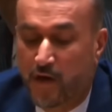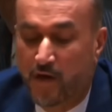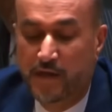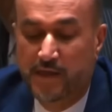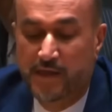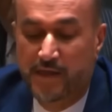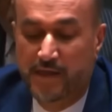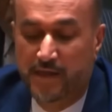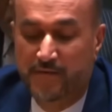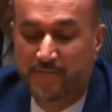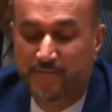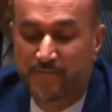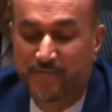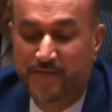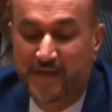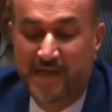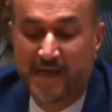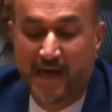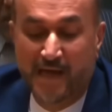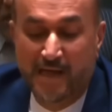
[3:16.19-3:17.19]
and
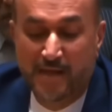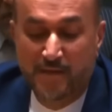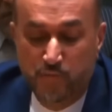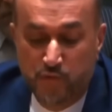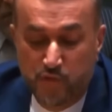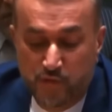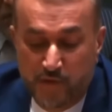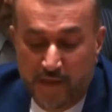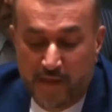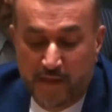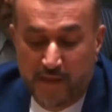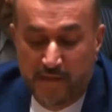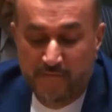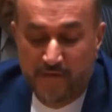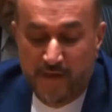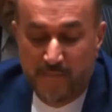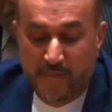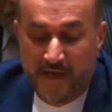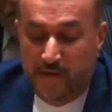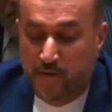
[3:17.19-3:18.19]
the
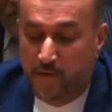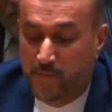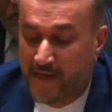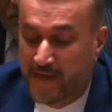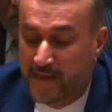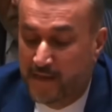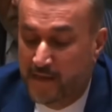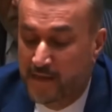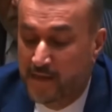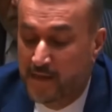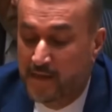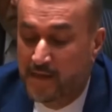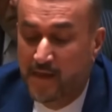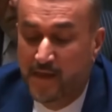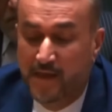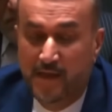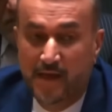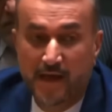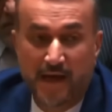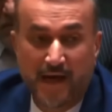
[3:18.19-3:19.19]
Vienna
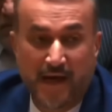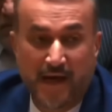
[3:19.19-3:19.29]
Conventions,